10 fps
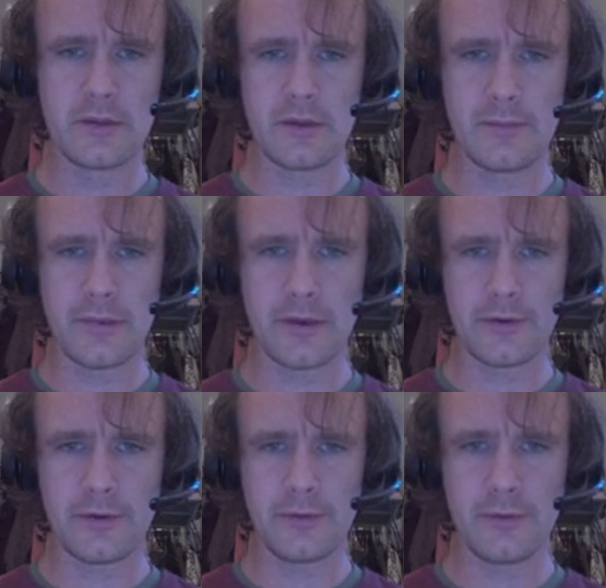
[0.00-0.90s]
Then player
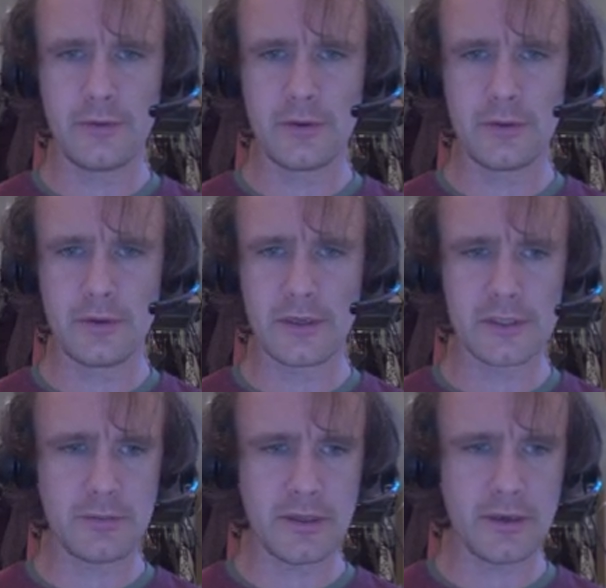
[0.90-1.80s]
two has to
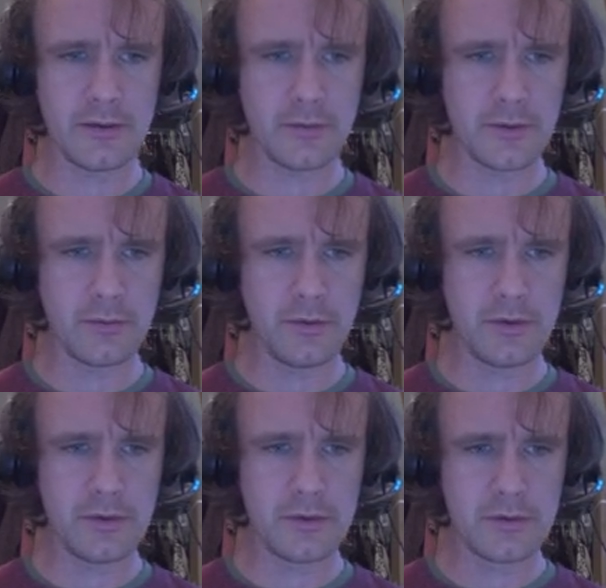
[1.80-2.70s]
play anything with a
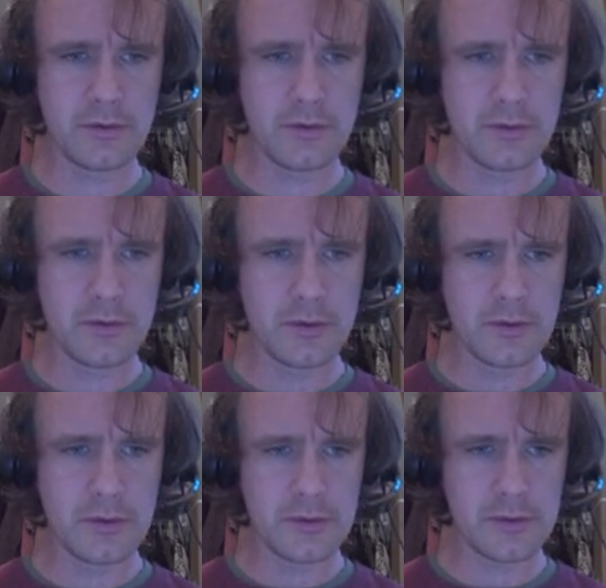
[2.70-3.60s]
1,
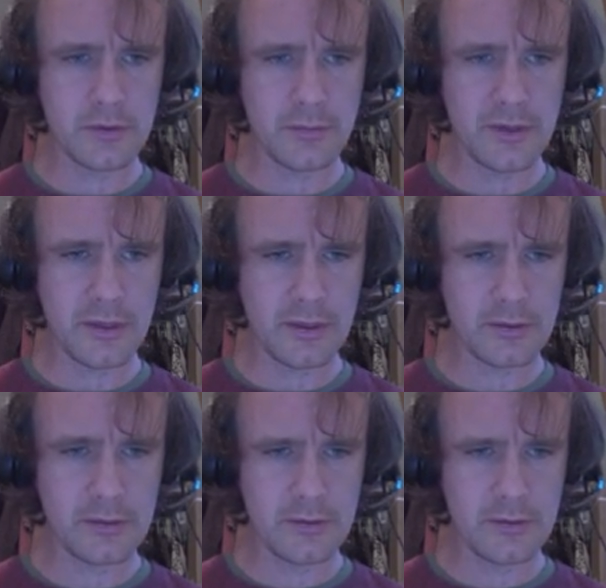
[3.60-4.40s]
so it can be that.